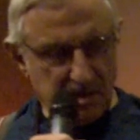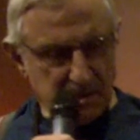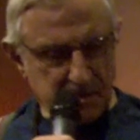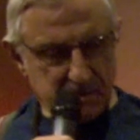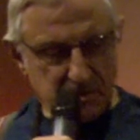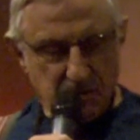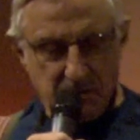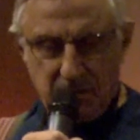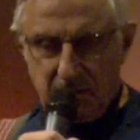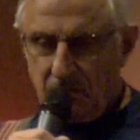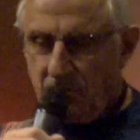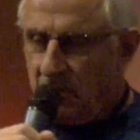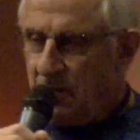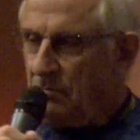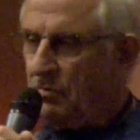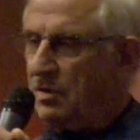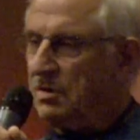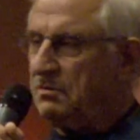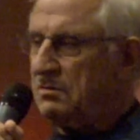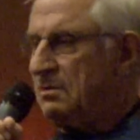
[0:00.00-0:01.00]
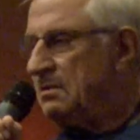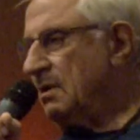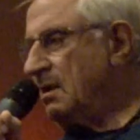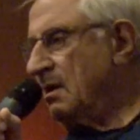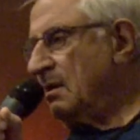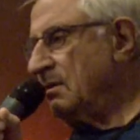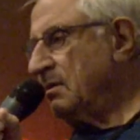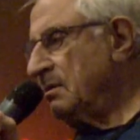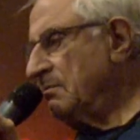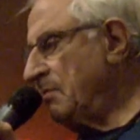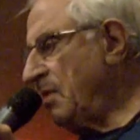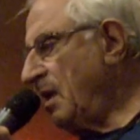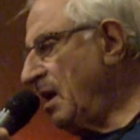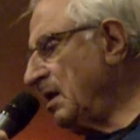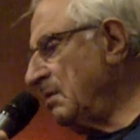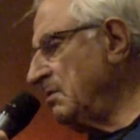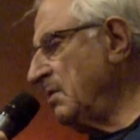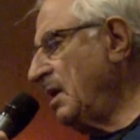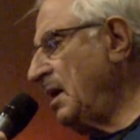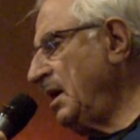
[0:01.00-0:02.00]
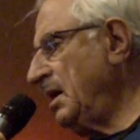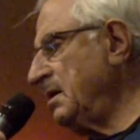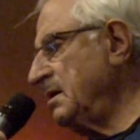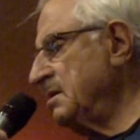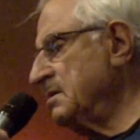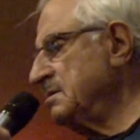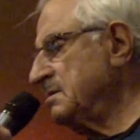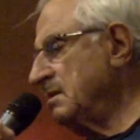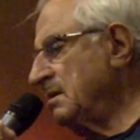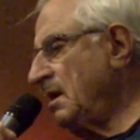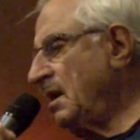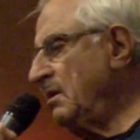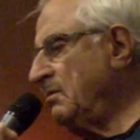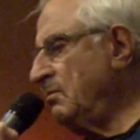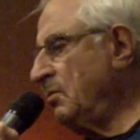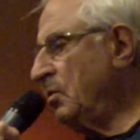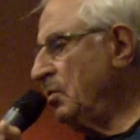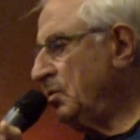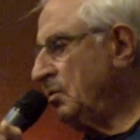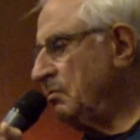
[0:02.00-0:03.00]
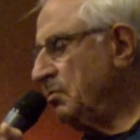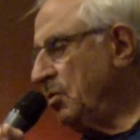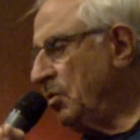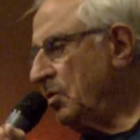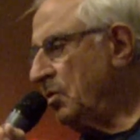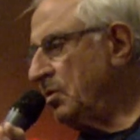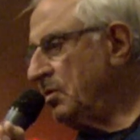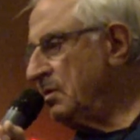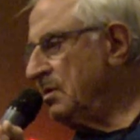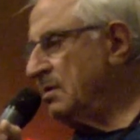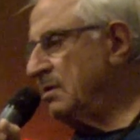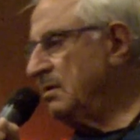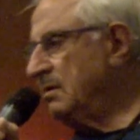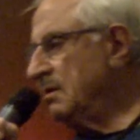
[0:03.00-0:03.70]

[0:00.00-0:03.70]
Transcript: So anyway, what uh, the bottom line is that I wrote a book